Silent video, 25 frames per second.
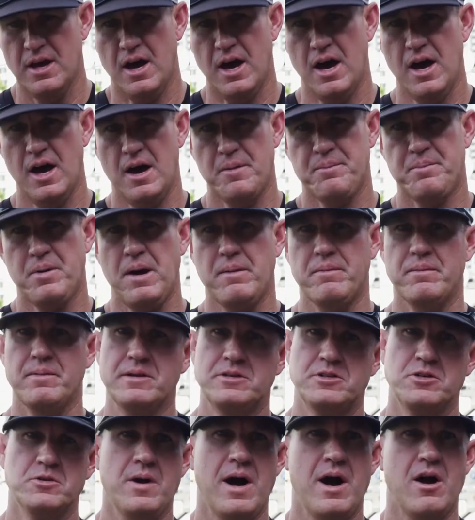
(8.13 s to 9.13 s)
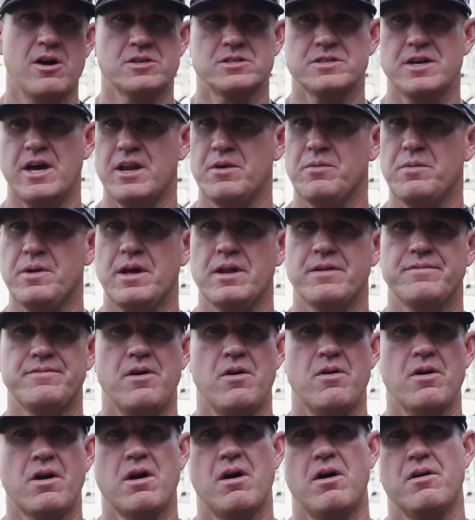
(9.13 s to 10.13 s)
Uh, probably two hours later, we get a
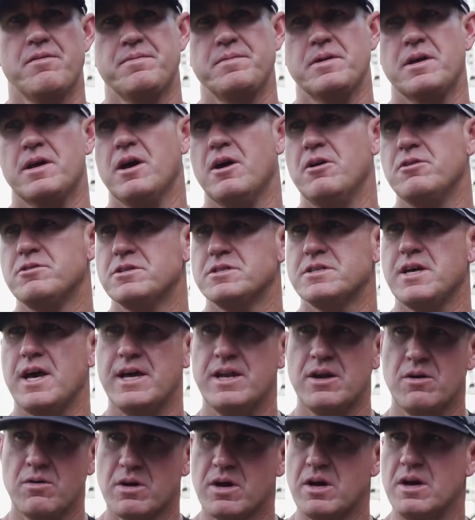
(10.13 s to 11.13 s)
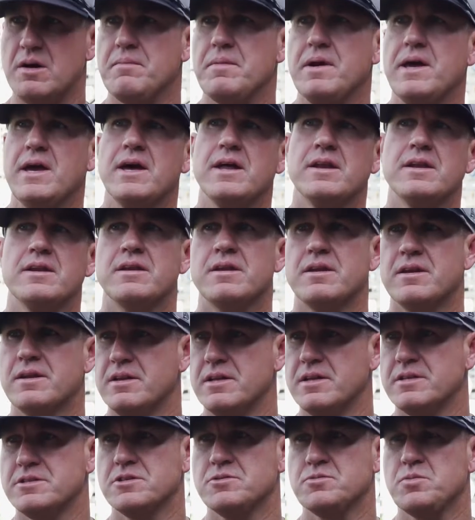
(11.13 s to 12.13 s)
phone call from the coaches, hey, don't come in,
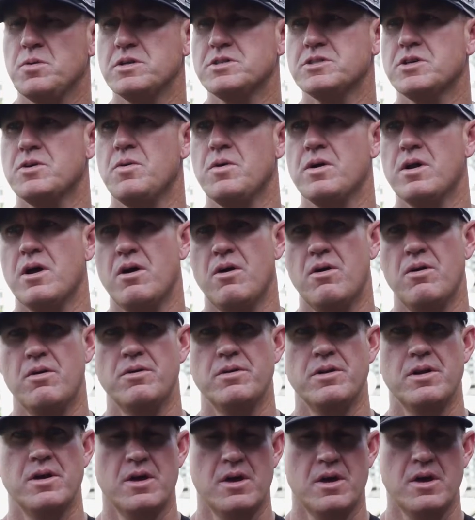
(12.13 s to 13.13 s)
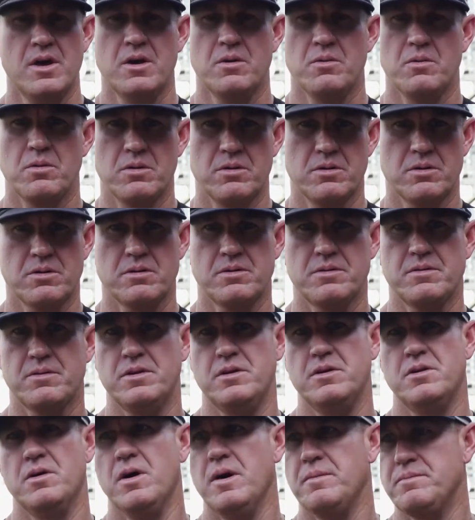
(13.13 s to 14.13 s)
this is what's going on,
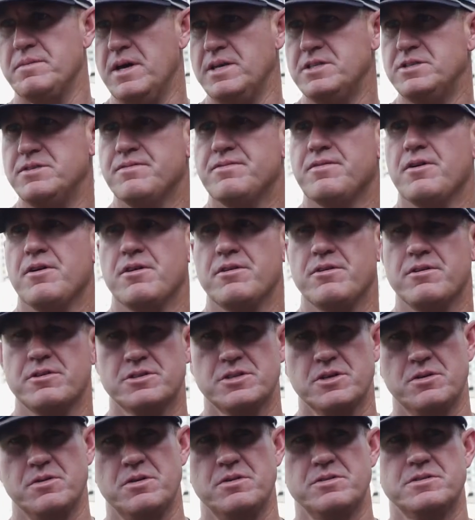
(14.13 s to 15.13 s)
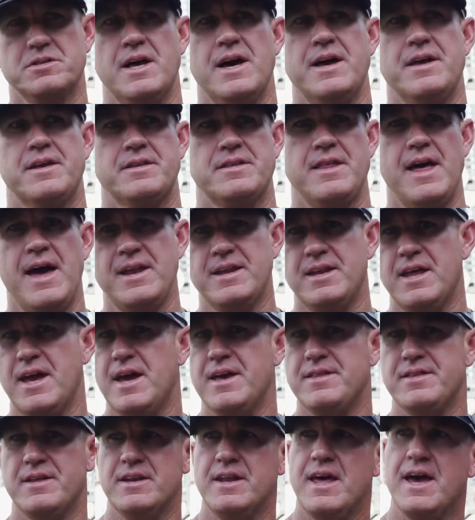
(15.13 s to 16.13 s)
we'll you know, update you further. So it was like that
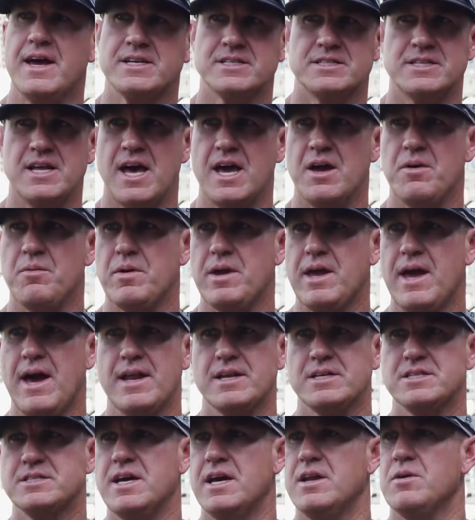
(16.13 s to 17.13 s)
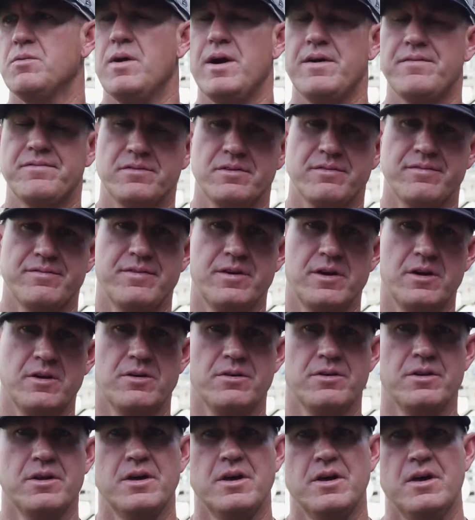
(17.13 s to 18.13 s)
day and the next day, we kind of stayed away from the
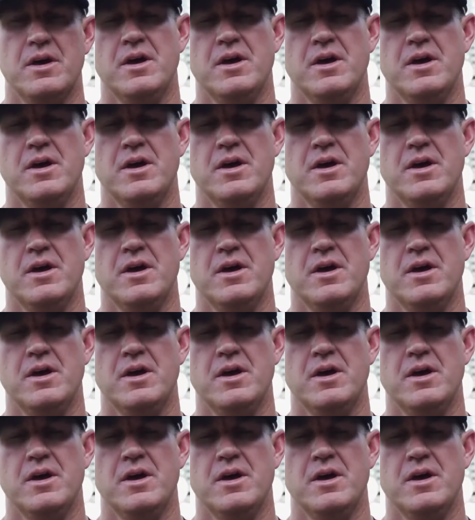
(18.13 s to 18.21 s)
field.